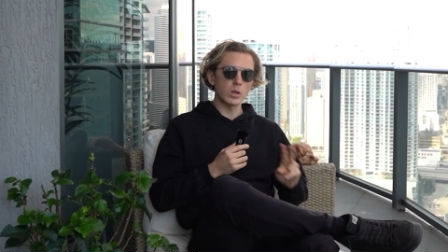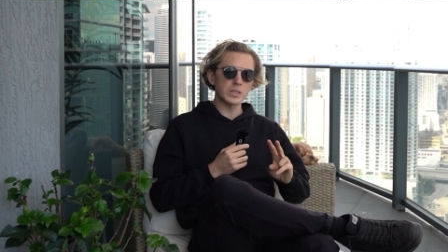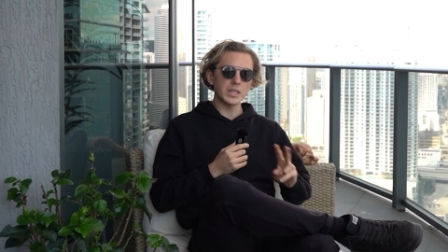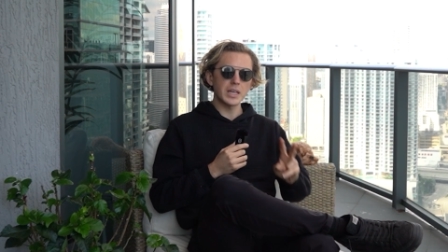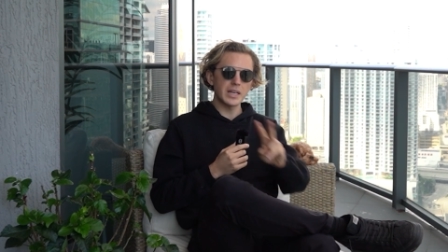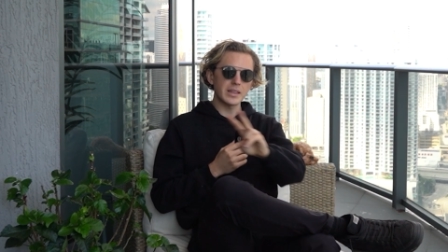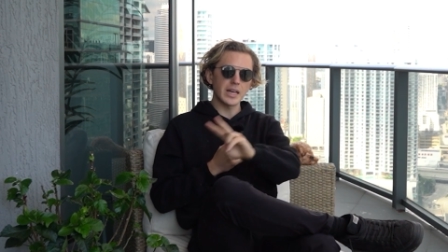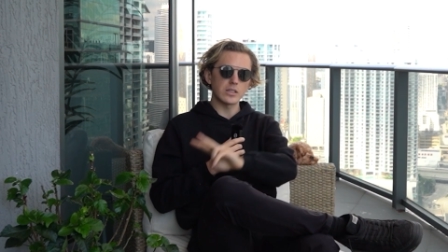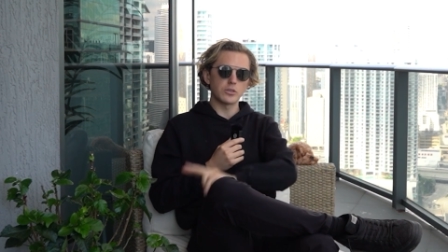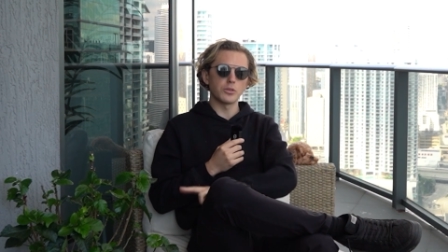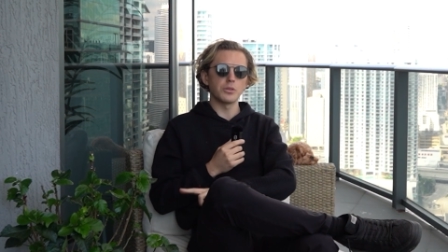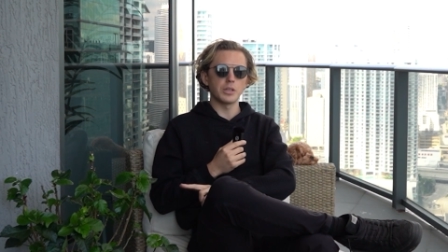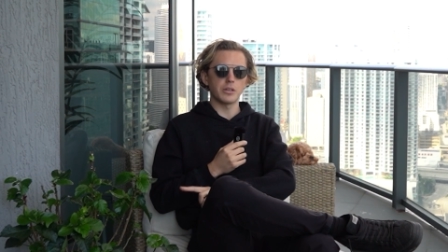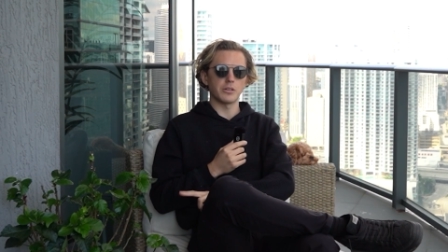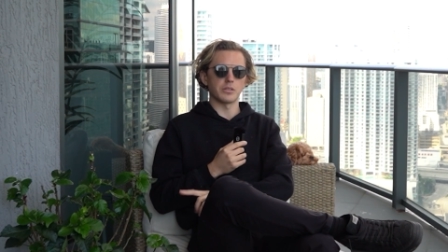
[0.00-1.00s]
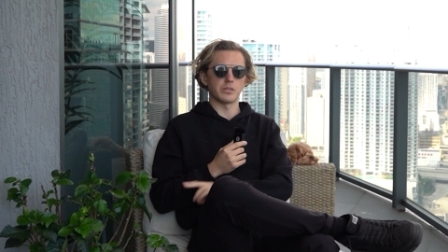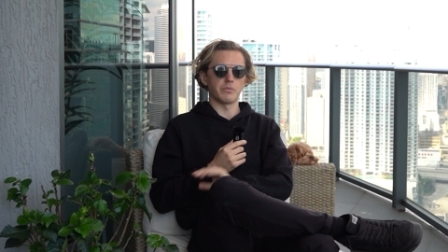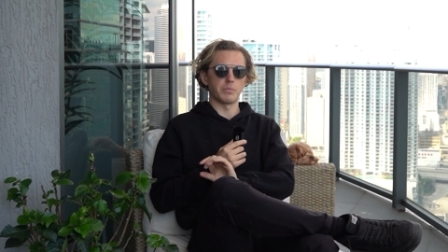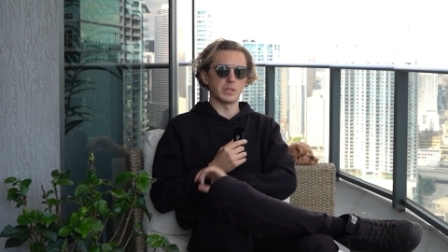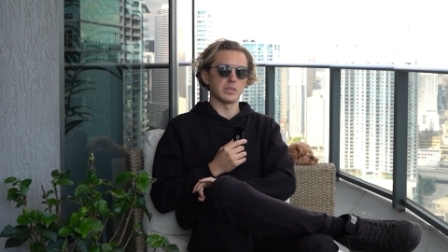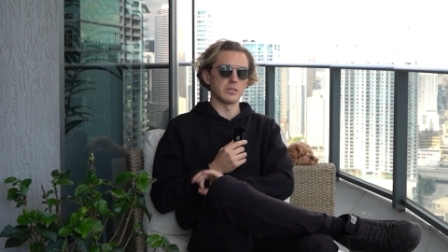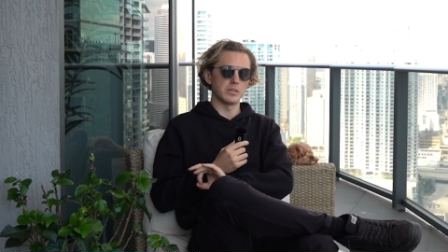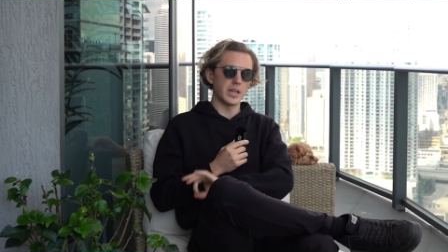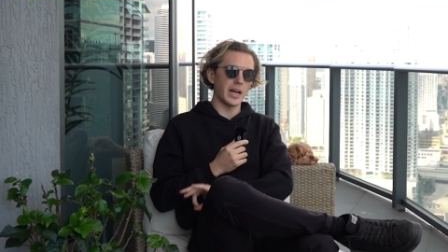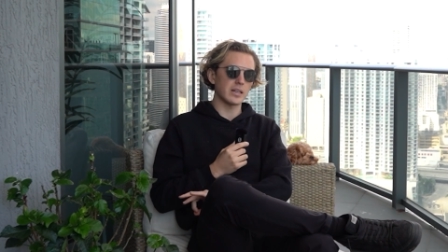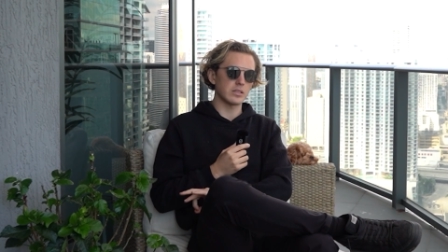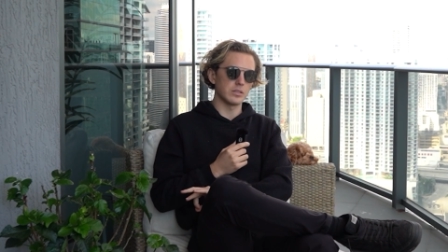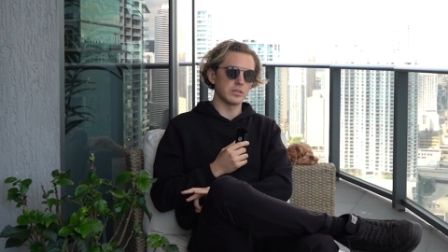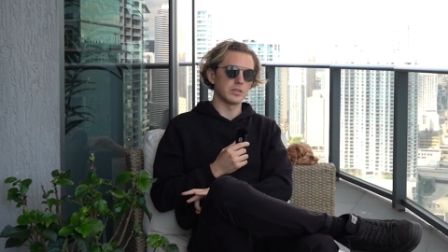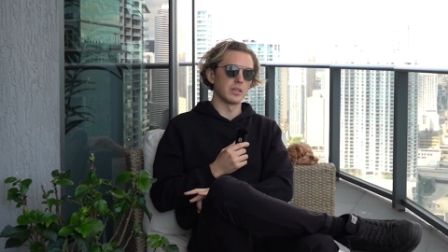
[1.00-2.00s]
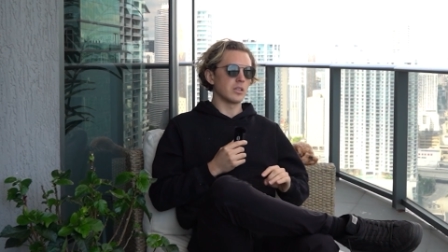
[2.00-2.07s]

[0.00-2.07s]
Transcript: Once I hit that two years of business taxes,